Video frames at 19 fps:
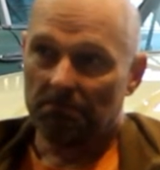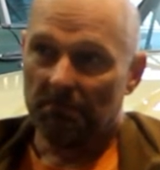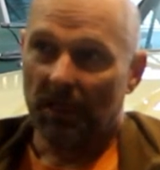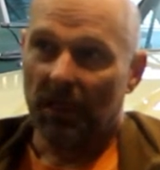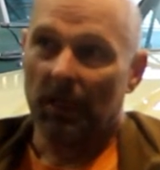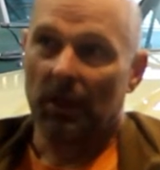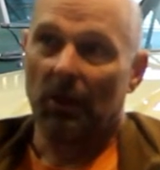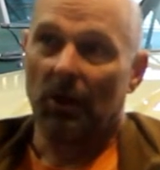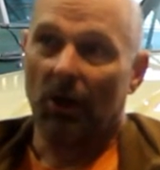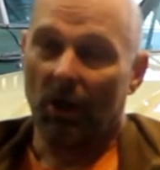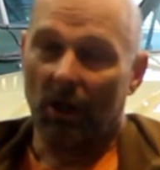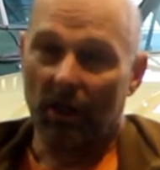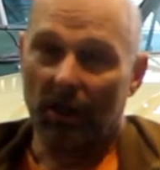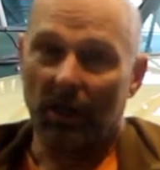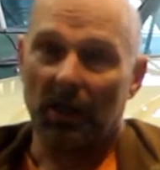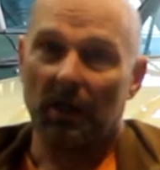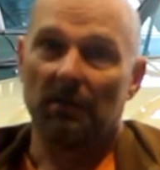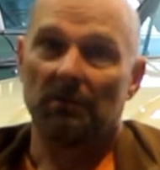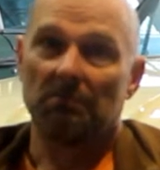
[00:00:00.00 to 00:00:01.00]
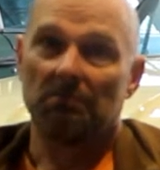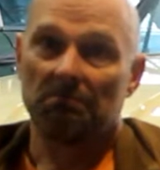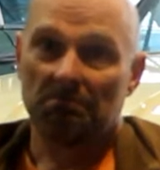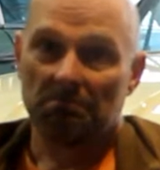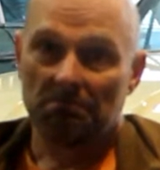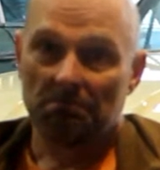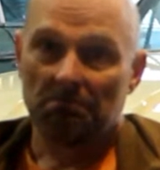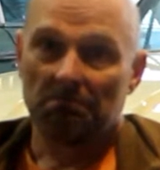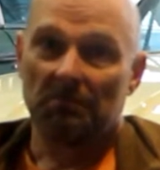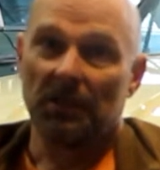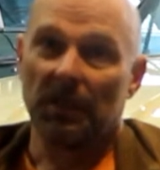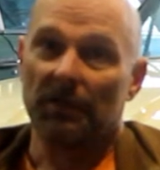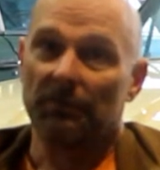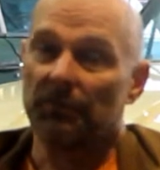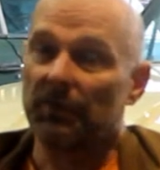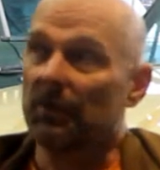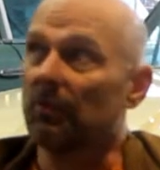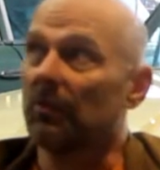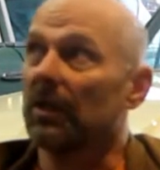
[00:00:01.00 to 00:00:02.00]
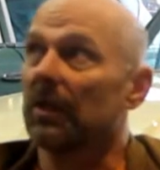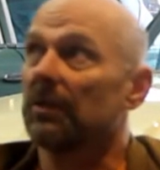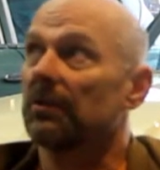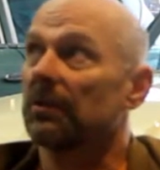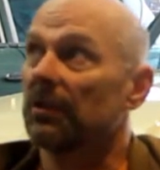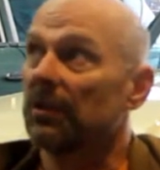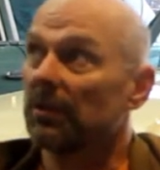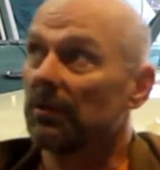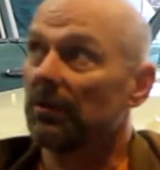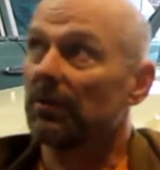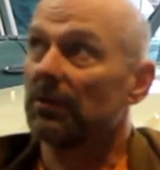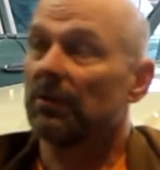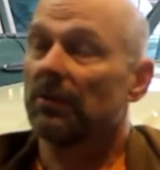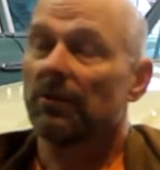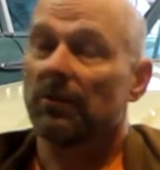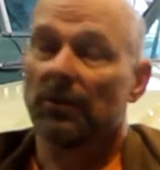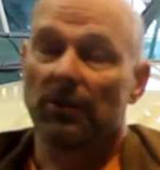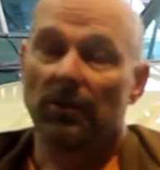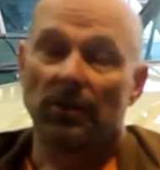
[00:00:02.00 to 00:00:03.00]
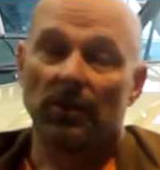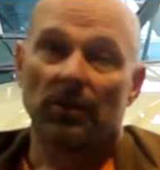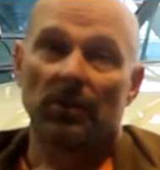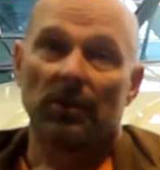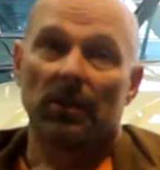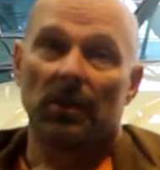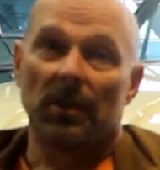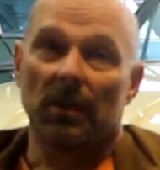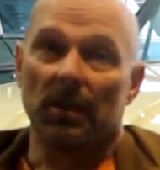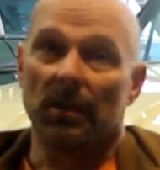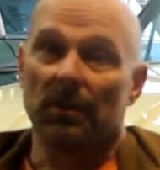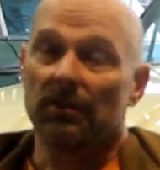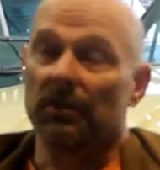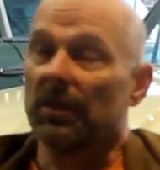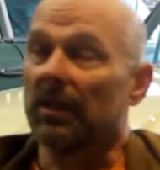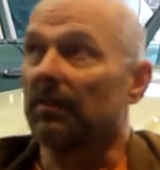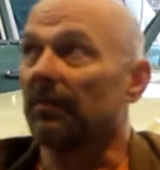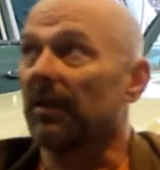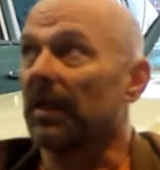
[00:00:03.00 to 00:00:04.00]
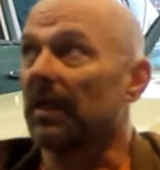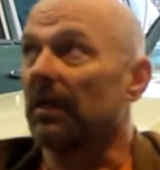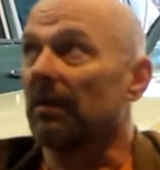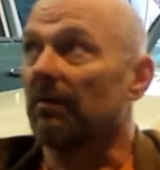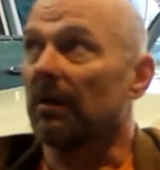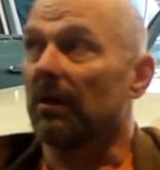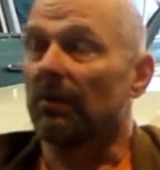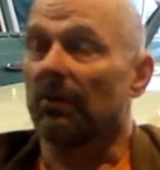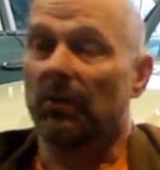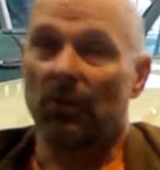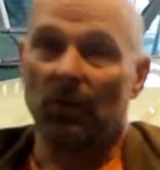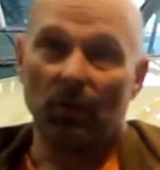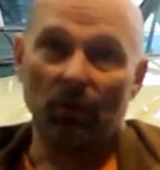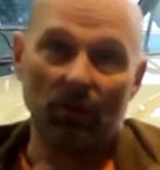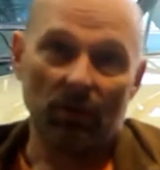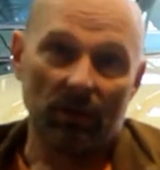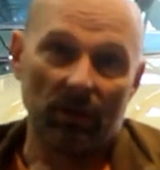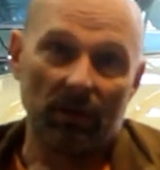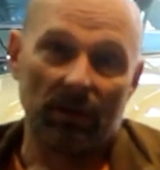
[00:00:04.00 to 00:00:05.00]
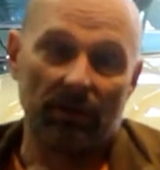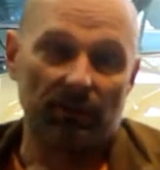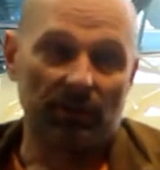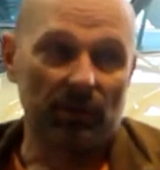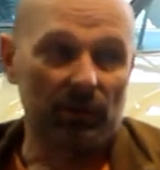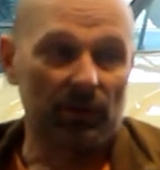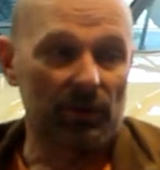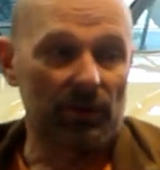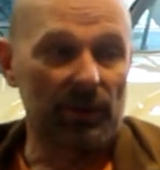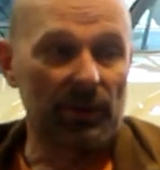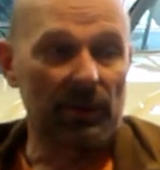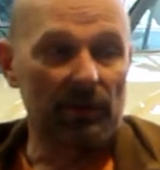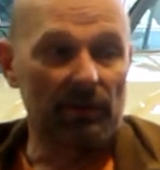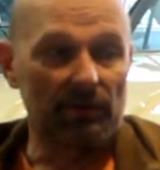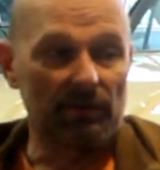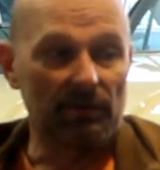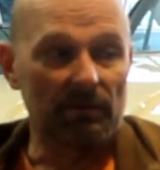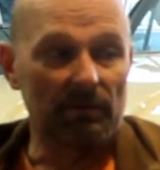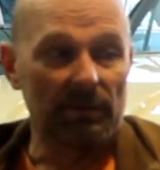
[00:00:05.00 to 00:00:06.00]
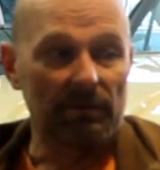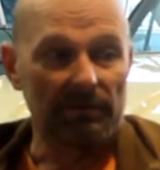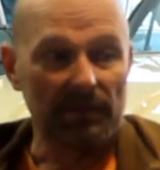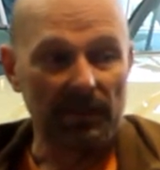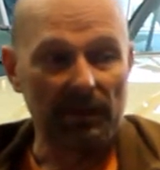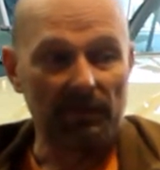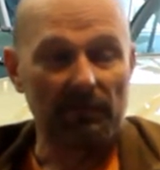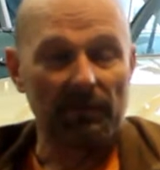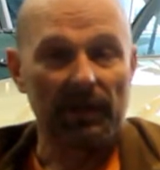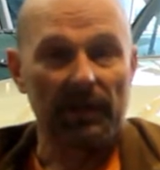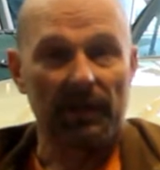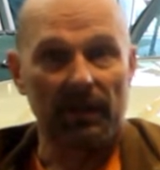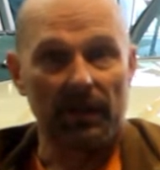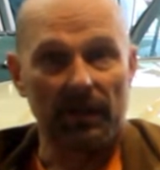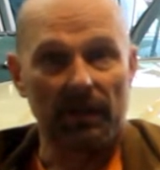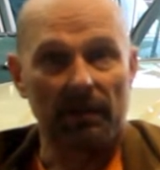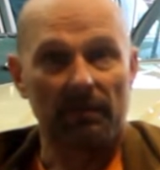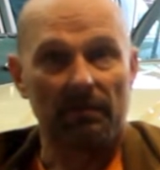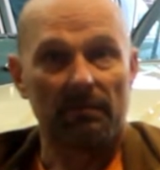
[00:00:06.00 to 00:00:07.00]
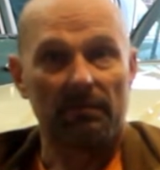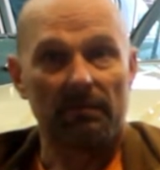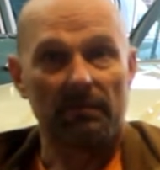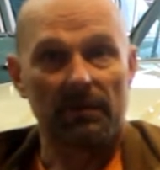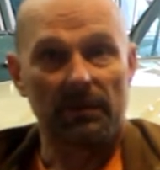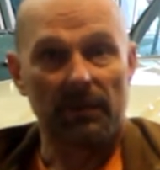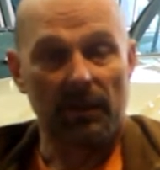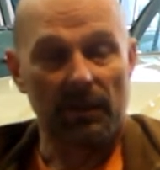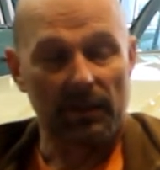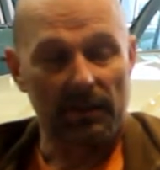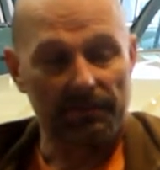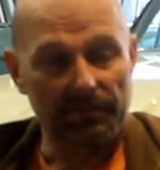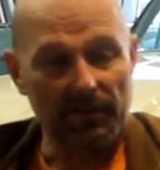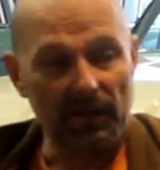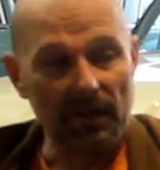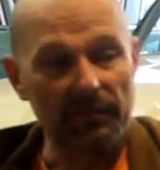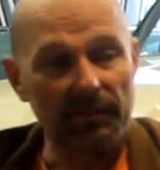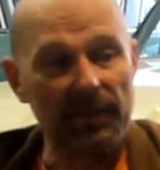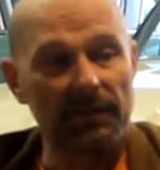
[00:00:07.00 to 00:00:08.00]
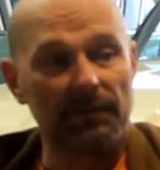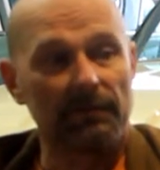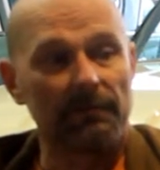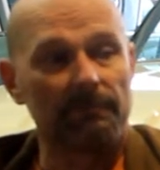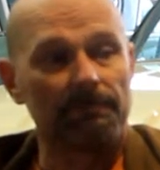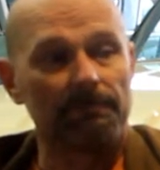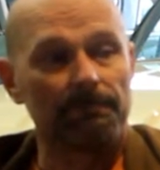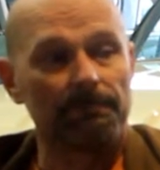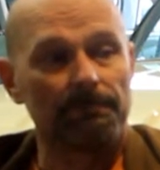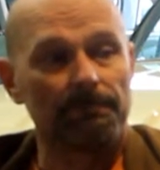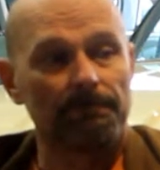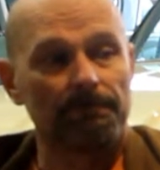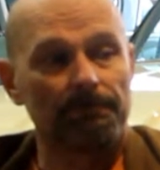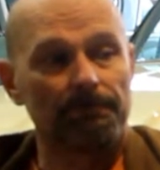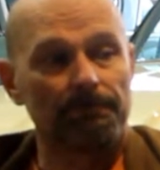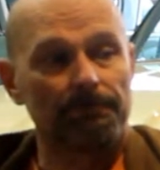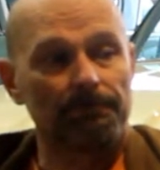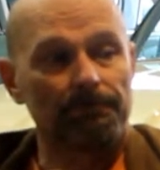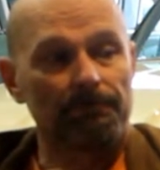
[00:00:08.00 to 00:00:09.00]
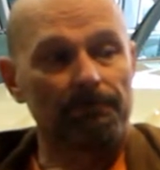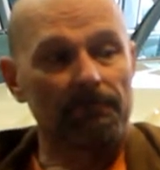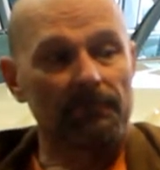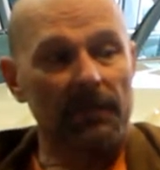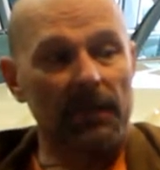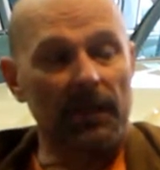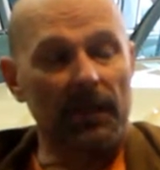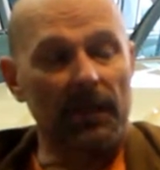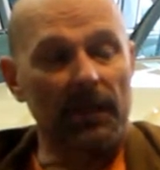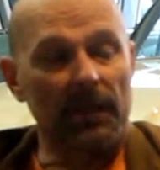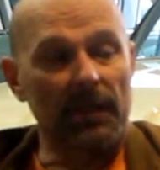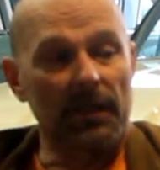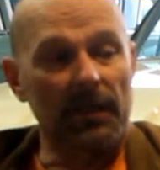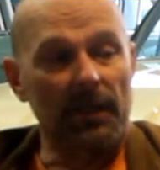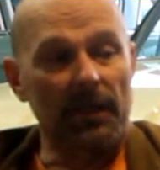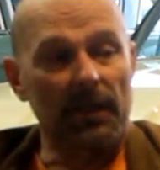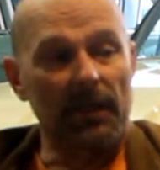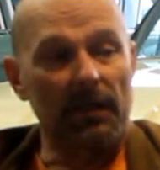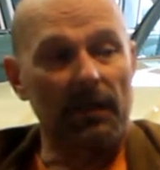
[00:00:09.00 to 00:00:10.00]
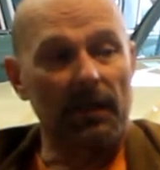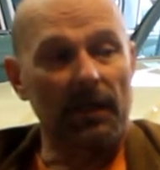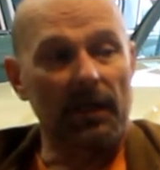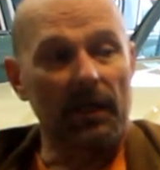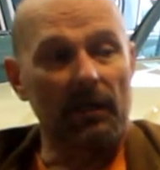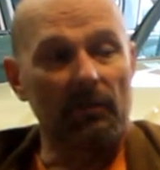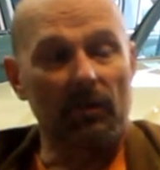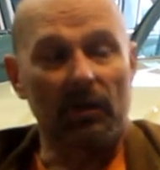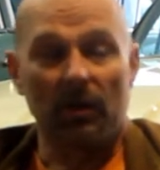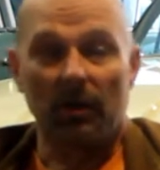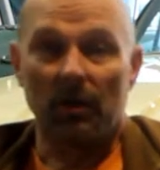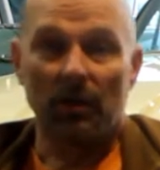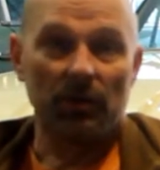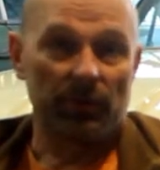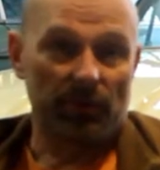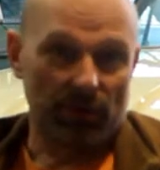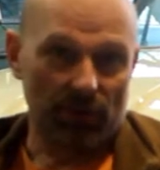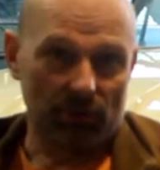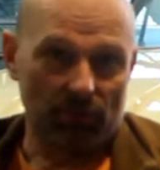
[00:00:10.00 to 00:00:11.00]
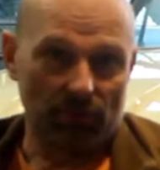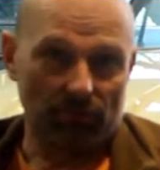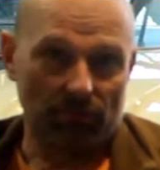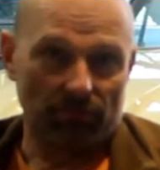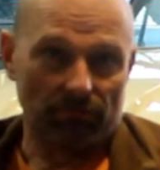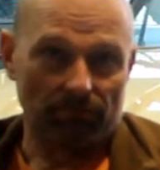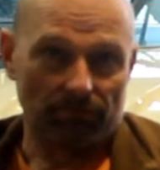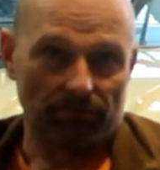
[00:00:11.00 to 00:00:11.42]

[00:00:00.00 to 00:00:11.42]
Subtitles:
I'll call you after you watch this. I'll try to make it around noon. I'm sure you're getting everything ready to start farming. And I will call you soon.